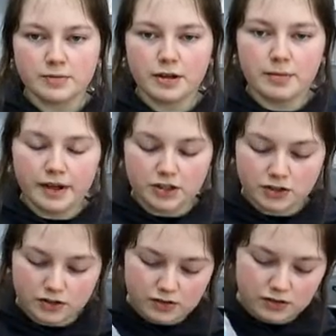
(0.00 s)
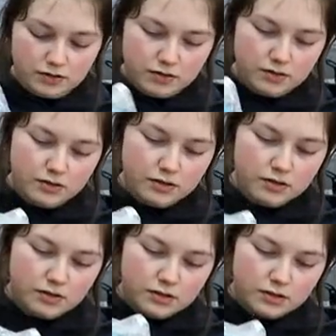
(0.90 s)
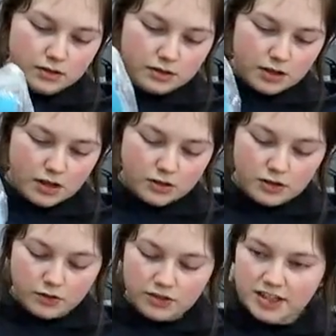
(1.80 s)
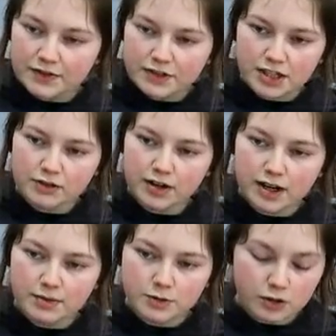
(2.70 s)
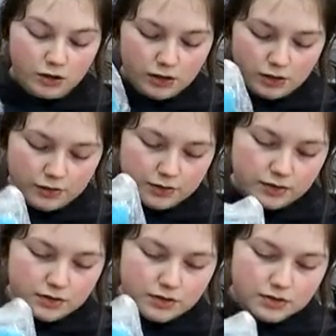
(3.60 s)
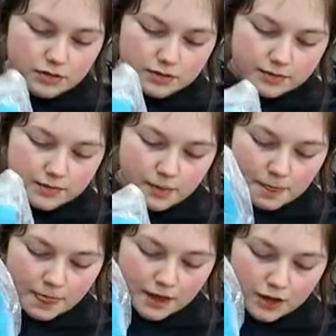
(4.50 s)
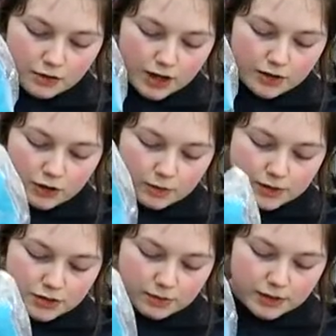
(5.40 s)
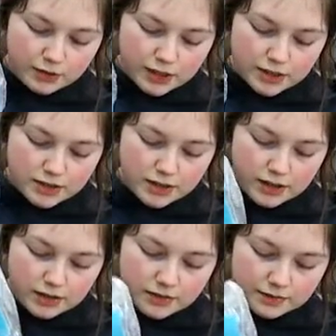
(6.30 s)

a bit of patience. So 70 grams of ground almonds or milled linseed.